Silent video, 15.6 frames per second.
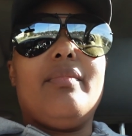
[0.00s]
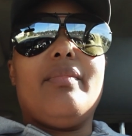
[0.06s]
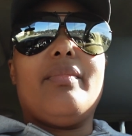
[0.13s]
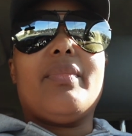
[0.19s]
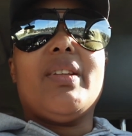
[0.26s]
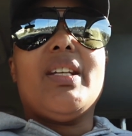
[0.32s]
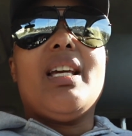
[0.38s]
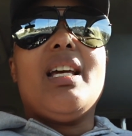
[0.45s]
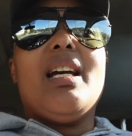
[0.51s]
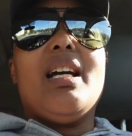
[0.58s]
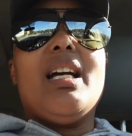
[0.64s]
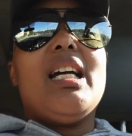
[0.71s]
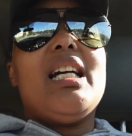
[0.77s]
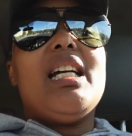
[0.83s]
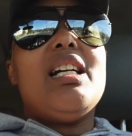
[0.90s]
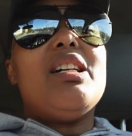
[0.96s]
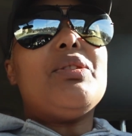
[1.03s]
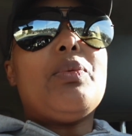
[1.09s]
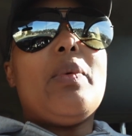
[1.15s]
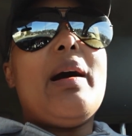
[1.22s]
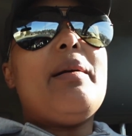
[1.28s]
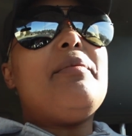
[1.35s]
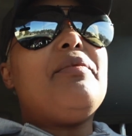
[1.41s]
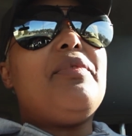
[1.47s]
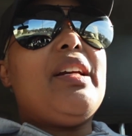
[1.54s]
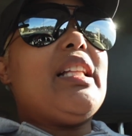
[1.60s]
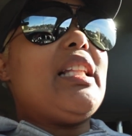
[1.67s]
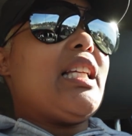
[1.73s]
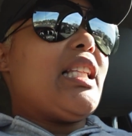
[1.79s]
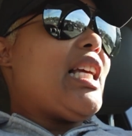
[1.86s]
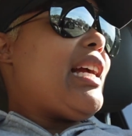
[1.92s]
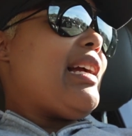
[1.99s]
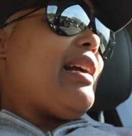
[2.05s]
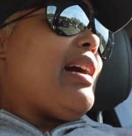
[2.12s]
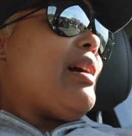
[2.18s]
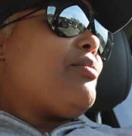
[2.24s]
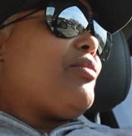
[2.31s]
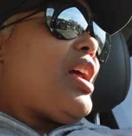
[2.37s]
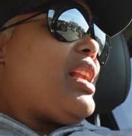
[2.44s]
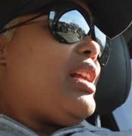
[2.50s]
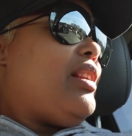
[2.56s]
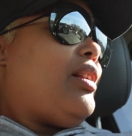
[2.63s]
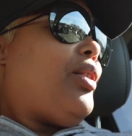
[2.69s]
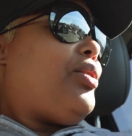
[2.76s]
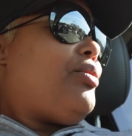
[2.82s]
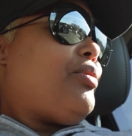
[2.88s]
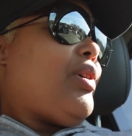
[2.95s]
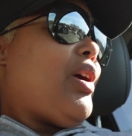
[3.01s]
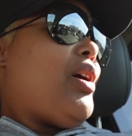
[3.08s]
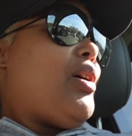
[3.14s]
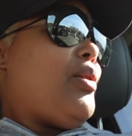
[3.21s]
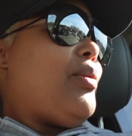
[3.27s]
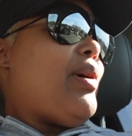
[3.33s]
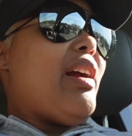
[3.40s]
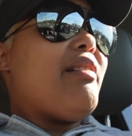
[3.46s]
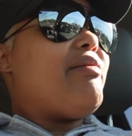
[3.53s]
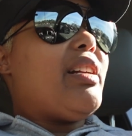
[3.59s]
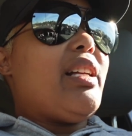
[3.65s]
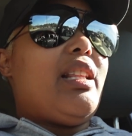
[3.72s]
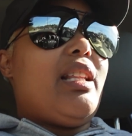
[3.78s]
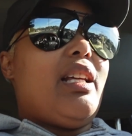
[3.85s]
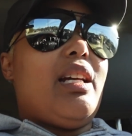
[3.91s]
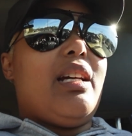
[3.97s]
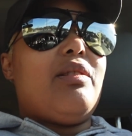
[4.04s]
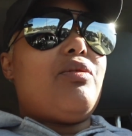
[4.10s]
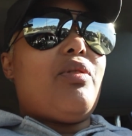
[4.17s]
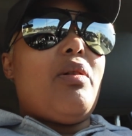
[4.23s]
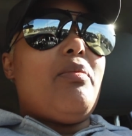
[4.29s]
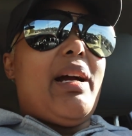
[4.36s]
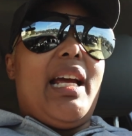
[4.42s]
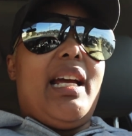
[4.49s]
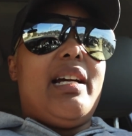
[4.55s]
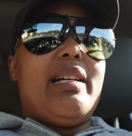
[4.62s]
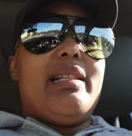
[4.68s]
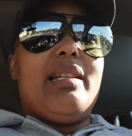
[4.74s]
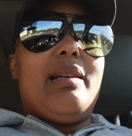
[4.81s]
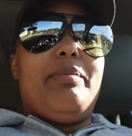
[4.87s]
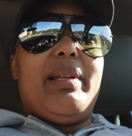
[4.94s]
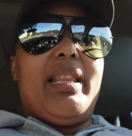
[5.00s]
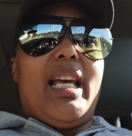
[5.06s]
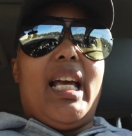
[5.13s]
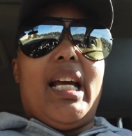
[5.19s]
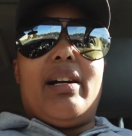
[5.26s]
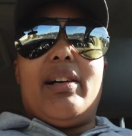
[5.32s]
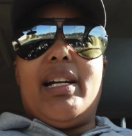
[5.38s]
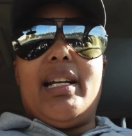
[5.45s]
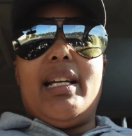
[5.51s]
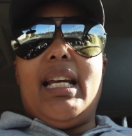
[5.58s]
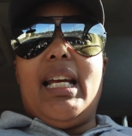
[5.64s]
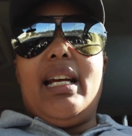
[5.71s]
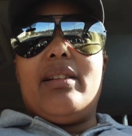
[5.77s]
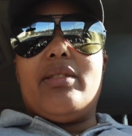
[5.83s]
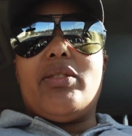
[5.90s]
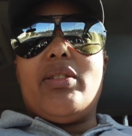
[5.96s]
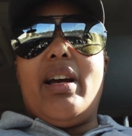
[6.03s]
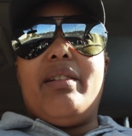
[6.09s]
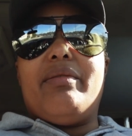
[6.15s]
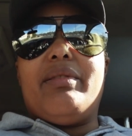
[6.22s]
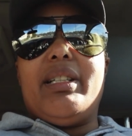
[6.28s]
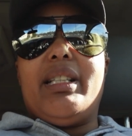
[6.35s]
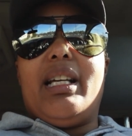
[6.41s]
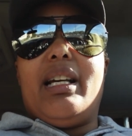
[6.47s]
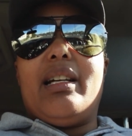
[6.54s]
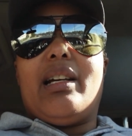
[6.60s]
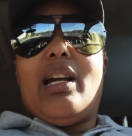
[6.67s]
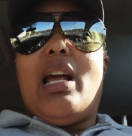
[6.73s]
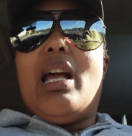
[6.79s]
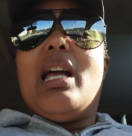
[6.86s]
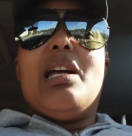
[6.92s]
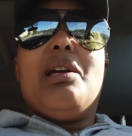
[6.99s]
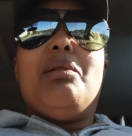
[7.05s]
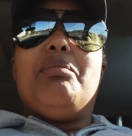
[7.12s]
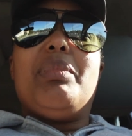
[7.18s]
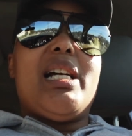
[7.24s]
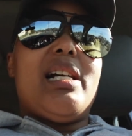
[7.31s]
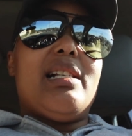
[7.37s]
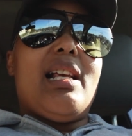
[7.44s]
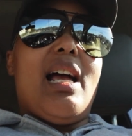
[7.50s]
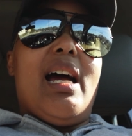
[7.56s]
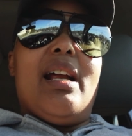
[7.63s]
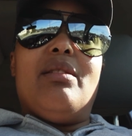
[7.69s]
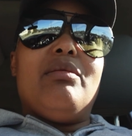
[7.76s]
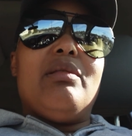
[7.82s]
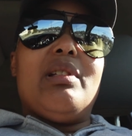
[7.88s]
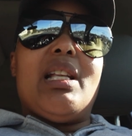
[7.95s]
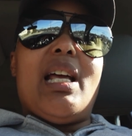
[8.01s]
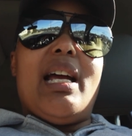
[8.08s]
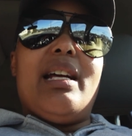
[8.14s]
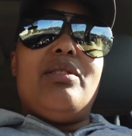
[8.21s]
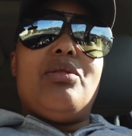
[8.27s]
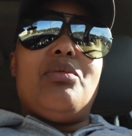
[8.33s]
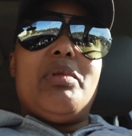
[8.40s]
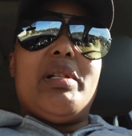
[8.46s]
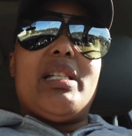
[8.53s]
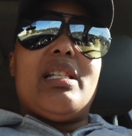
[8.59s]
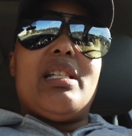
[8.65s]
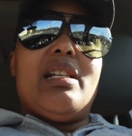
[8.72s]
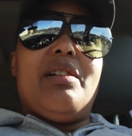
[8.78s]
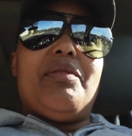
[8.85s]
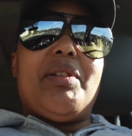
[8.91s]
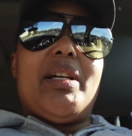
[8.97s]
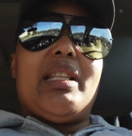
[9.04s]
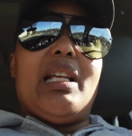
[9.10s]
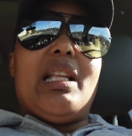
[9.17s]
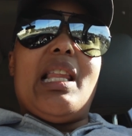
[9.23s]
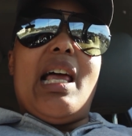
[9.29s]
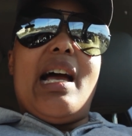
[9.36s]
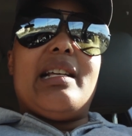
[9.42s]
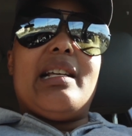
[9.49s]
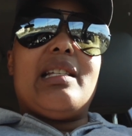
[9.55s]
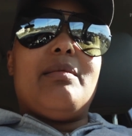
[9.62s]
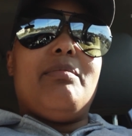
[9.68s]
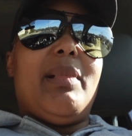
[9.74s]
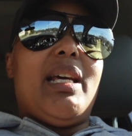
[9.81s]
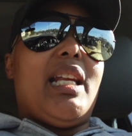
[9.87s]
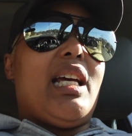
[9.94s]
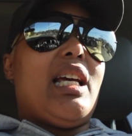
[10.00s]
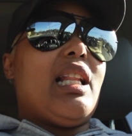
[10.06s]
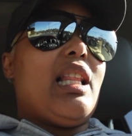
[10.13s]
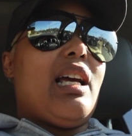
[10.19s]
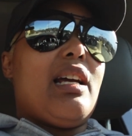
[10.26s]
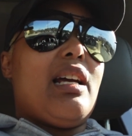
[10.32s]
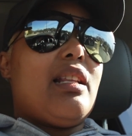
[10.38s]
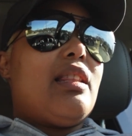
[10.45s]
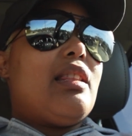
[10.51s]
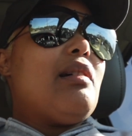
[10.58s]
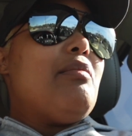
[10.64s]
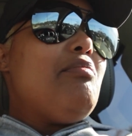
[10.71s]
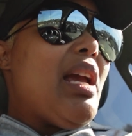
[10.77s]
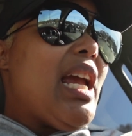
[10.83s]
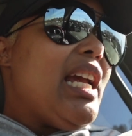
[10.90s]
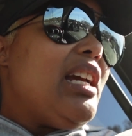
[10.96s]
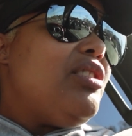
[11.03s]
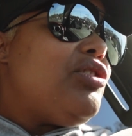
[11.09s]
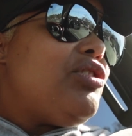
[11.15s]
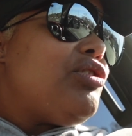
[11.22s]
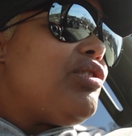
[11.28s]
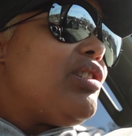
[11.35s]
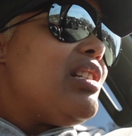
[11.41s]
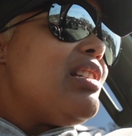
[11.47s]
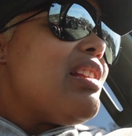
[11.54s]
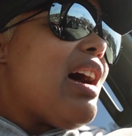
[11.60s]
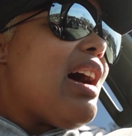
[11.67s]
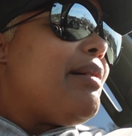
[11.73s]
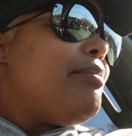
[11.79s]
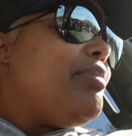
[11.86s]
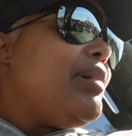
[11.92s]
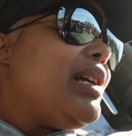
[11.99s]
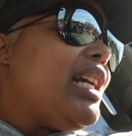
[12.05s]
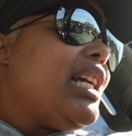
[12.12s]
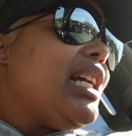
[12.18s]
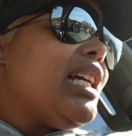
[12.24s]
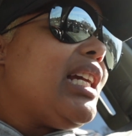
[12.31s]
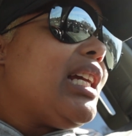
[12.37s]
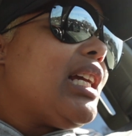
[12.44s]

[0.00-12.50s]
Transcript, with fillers: here's why I'm feeling like I'm ready to throw everything, throw my hands up in the air and cancel everything because I don't like doing stuff at the last minute. Like the maid should not be